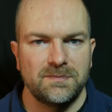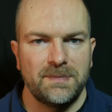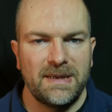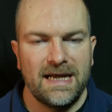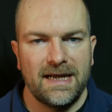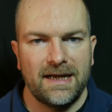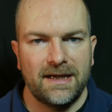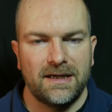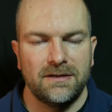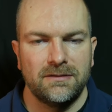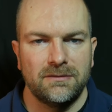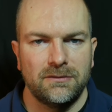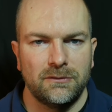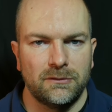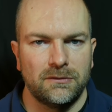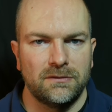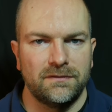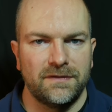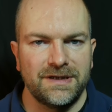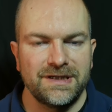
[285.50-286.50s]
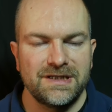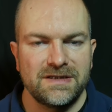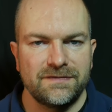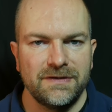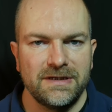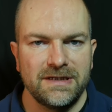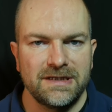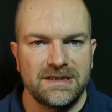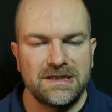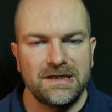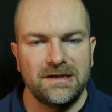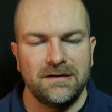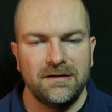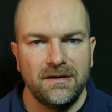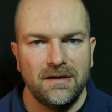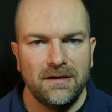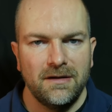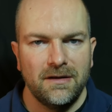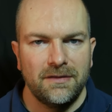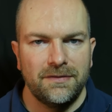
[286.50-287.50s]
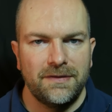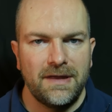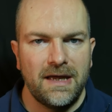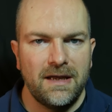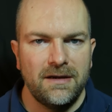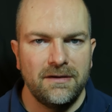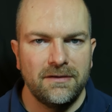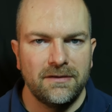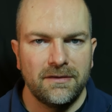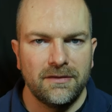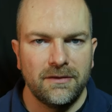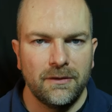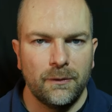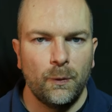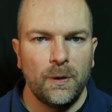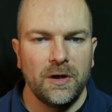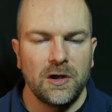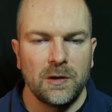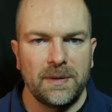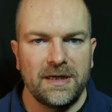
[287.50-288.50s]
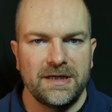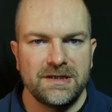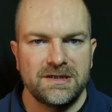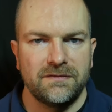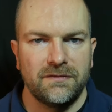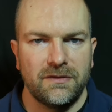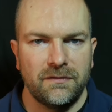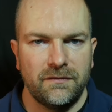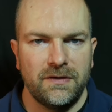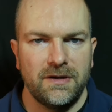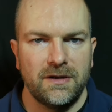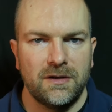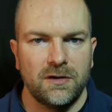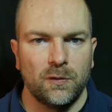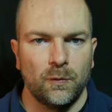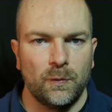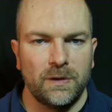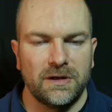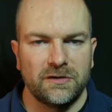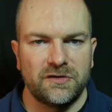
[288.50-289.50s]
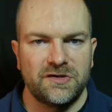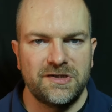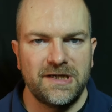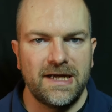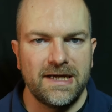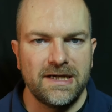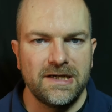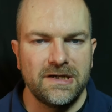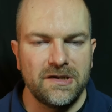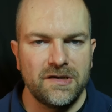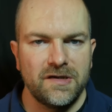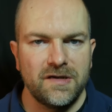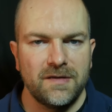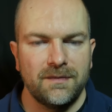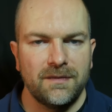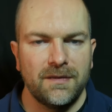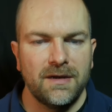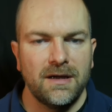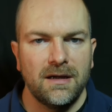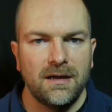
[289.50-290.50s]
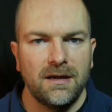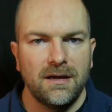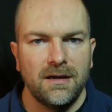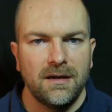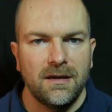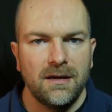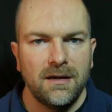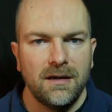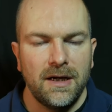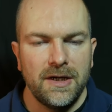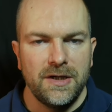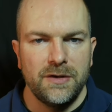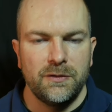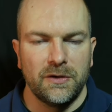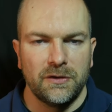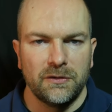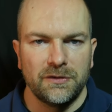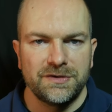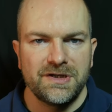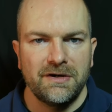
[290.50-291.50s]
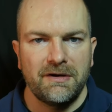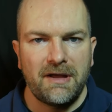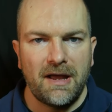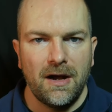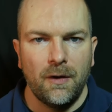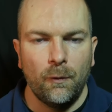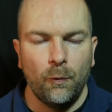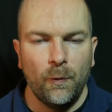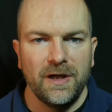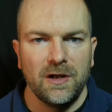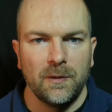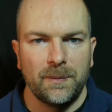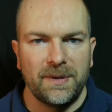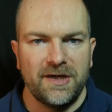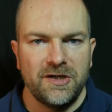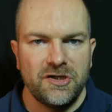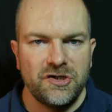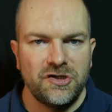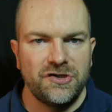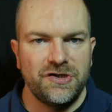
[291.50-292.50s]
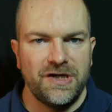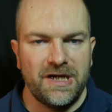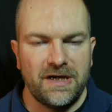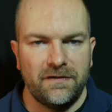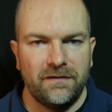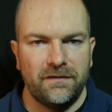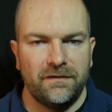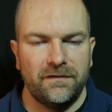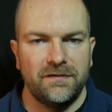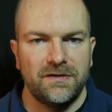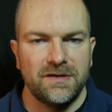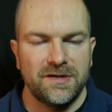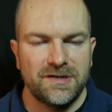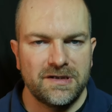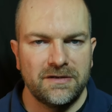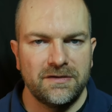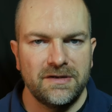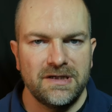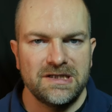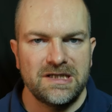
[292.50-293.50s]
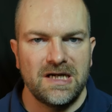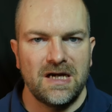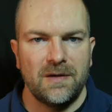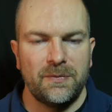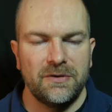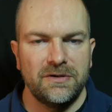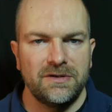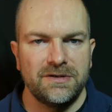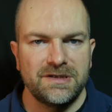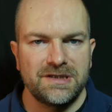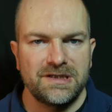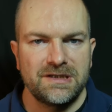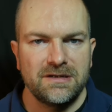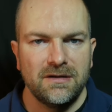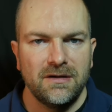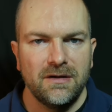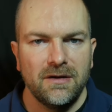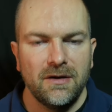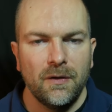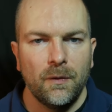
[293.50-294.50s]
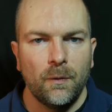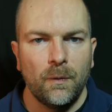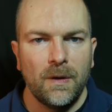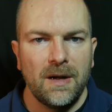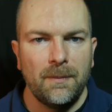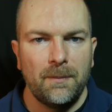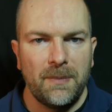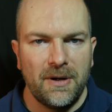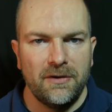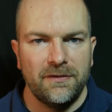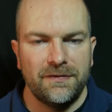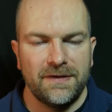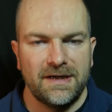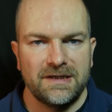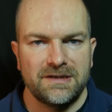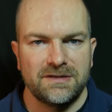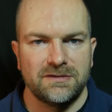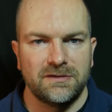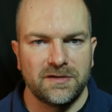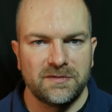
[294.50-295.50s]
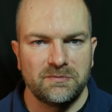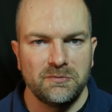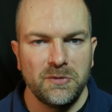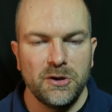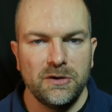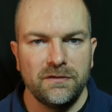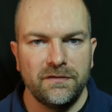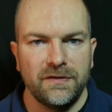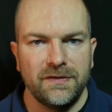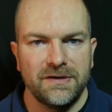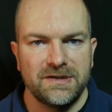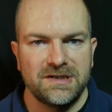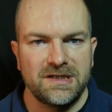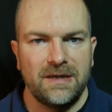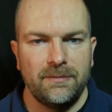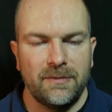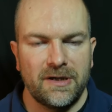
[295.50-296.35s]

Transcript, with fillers: back, or vice versa, then the wheelbase of the vehicle will change. And you can also get a wheelbase shift. So this happens where both axles move in the same